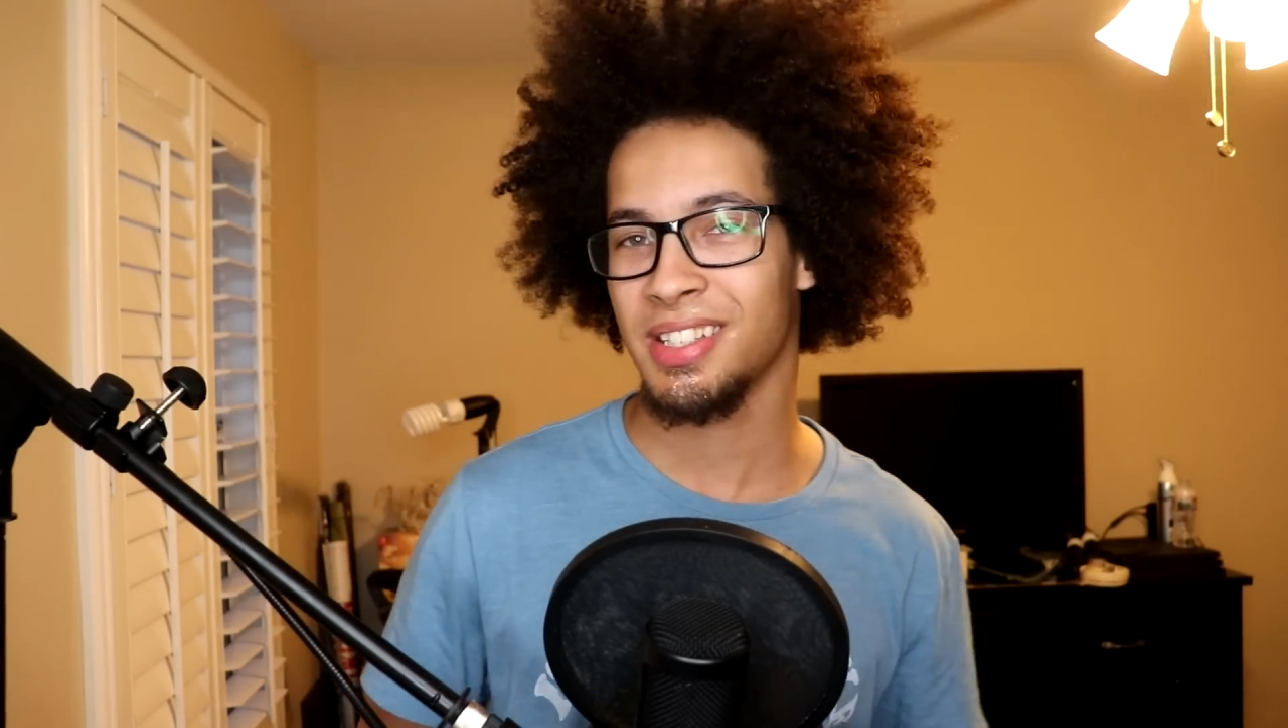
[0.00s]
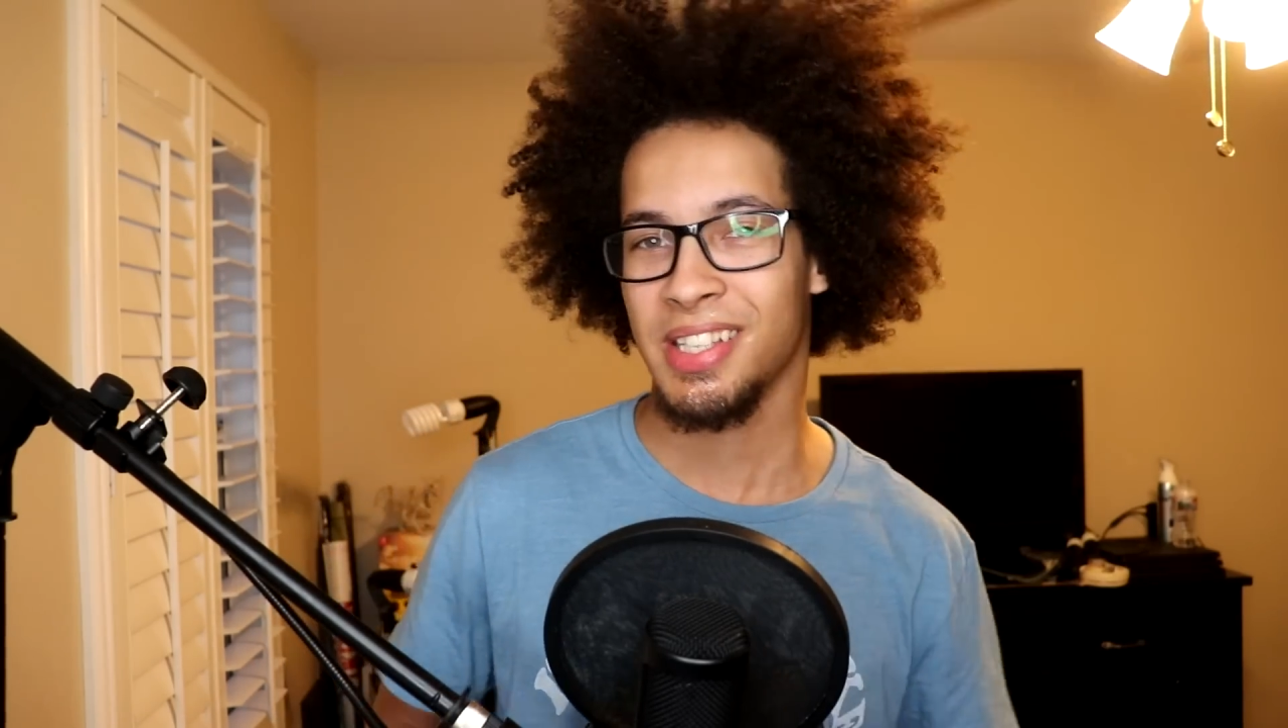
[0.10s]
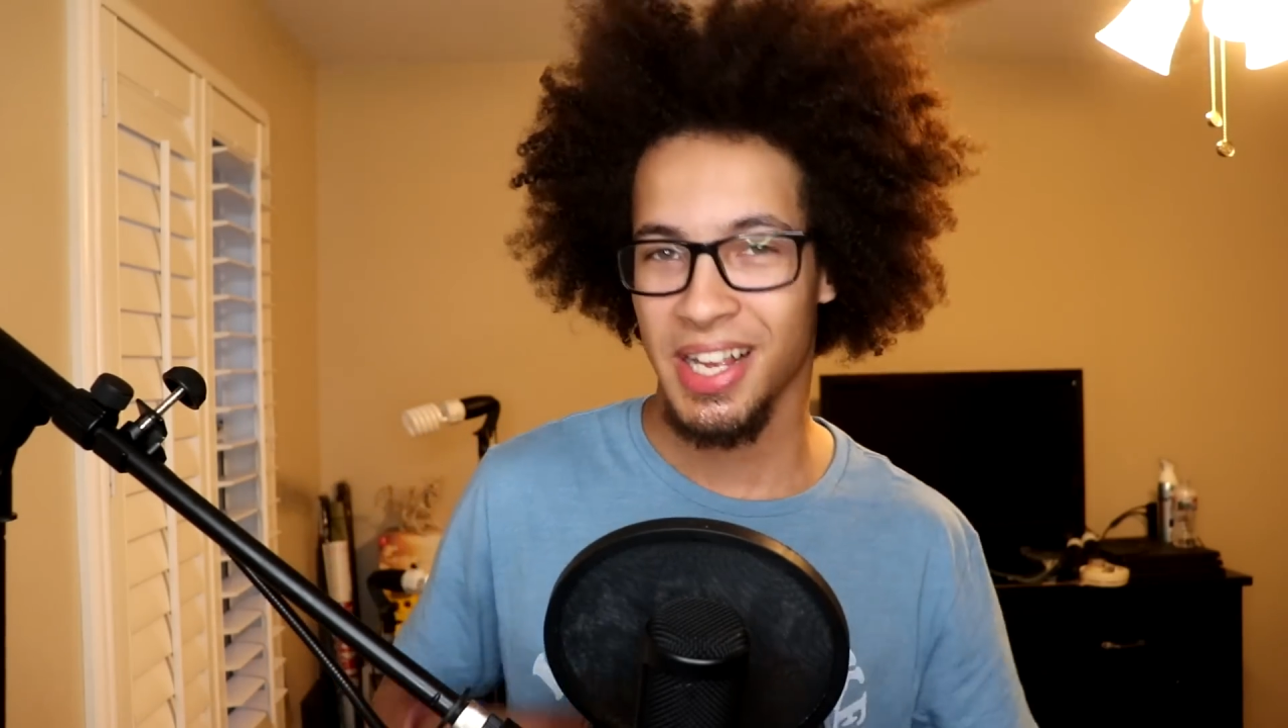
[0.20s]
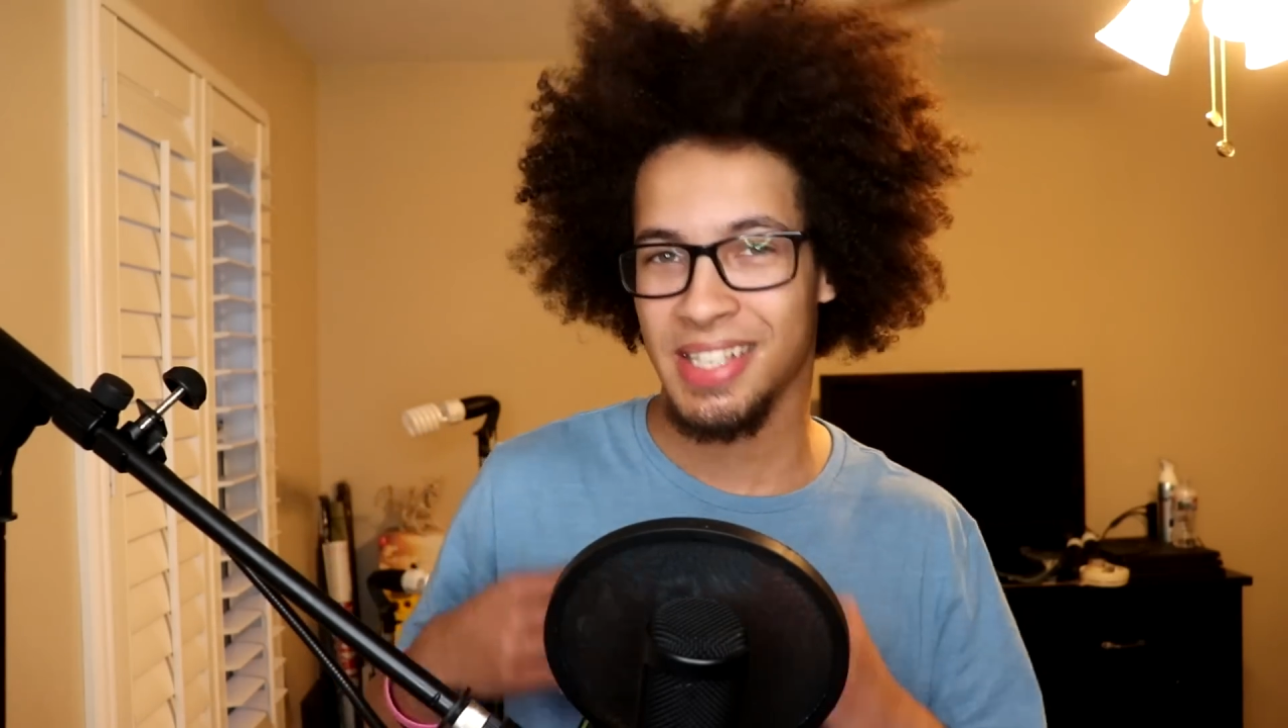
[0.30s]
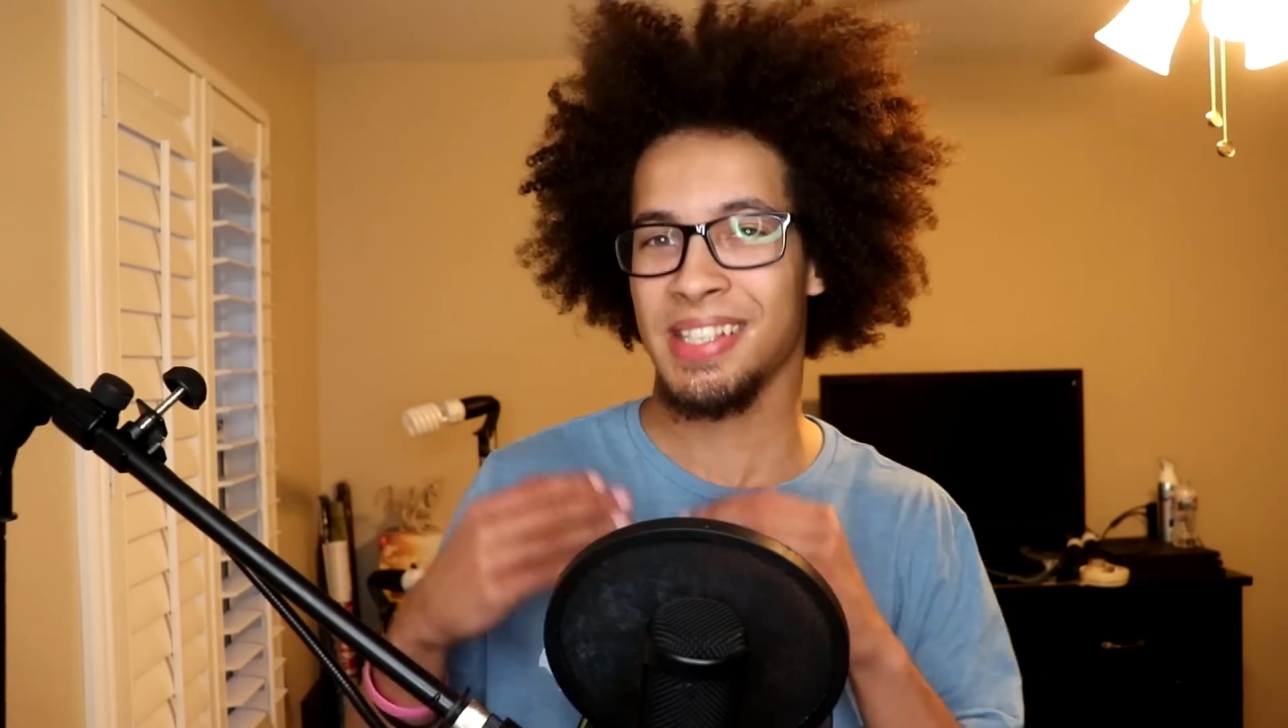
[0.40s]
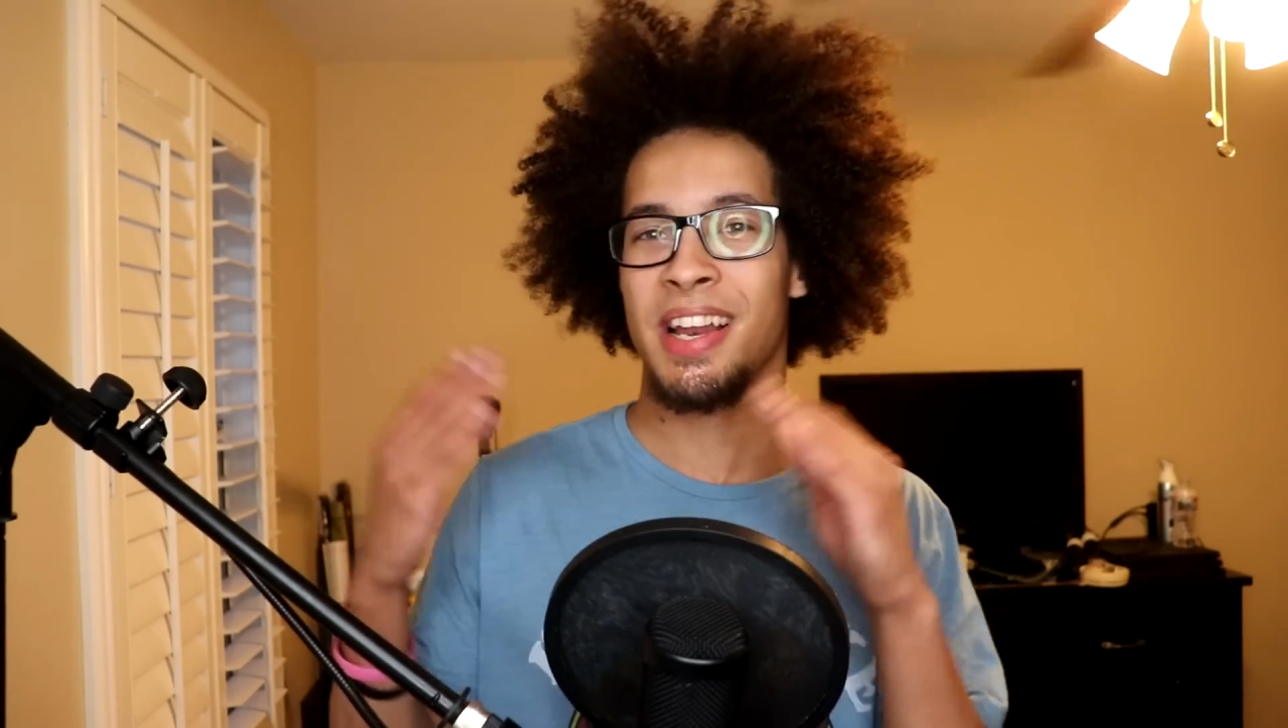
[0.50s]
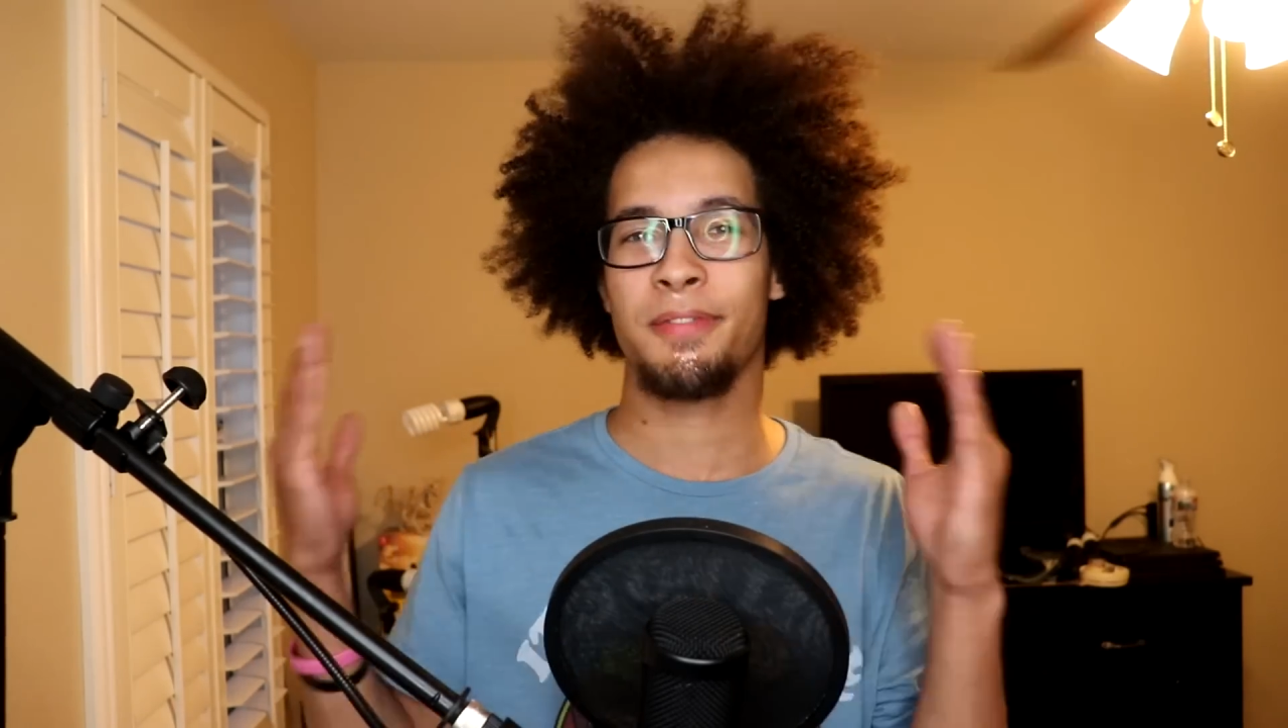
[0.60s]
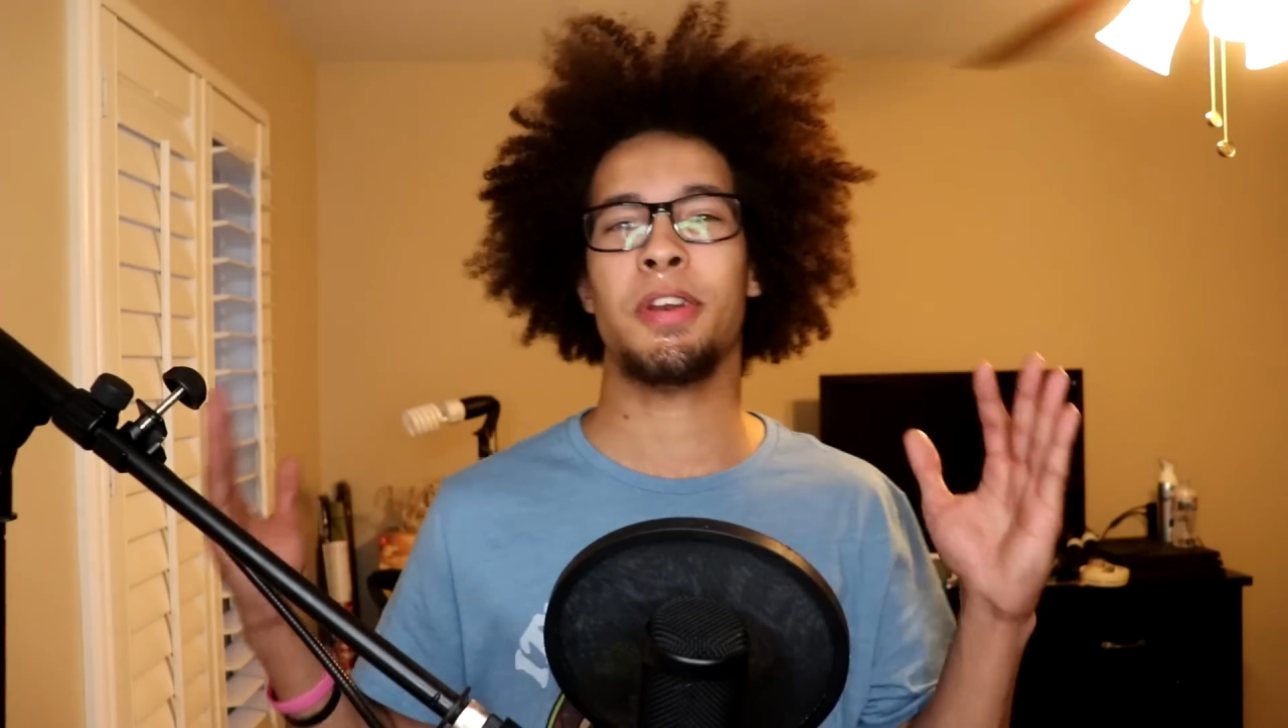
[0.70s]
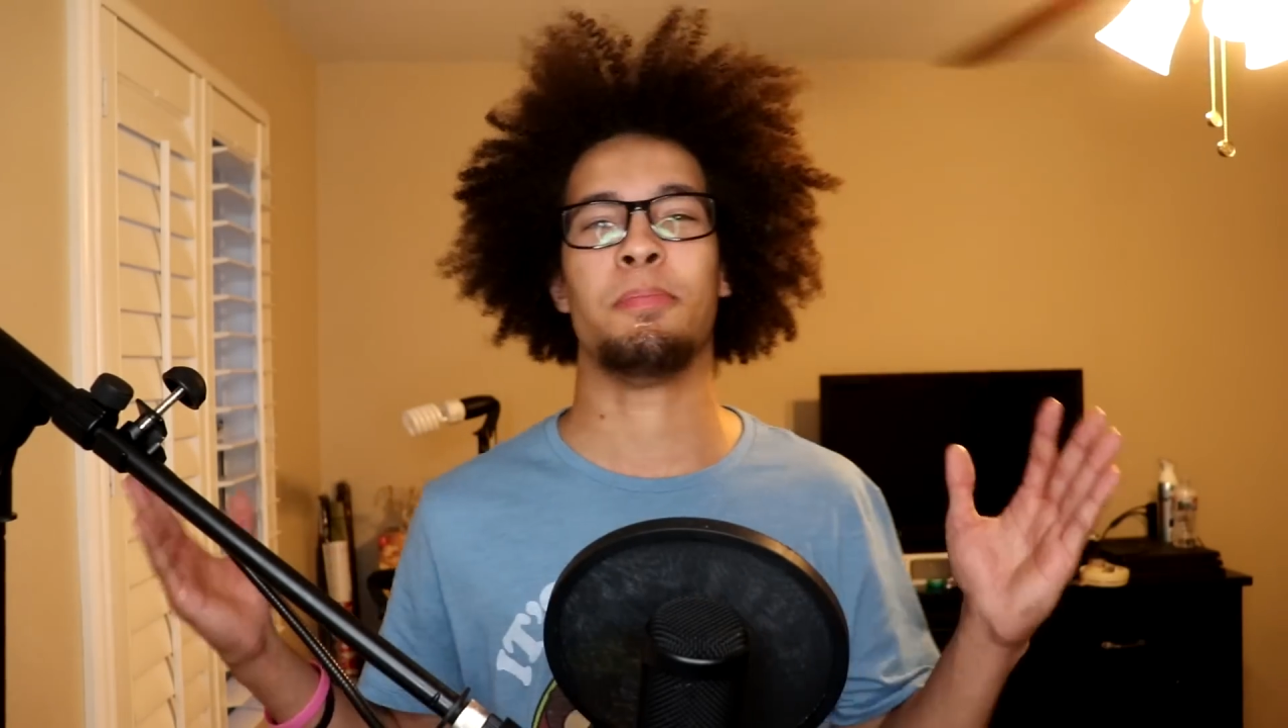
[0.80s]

It's not, it's not even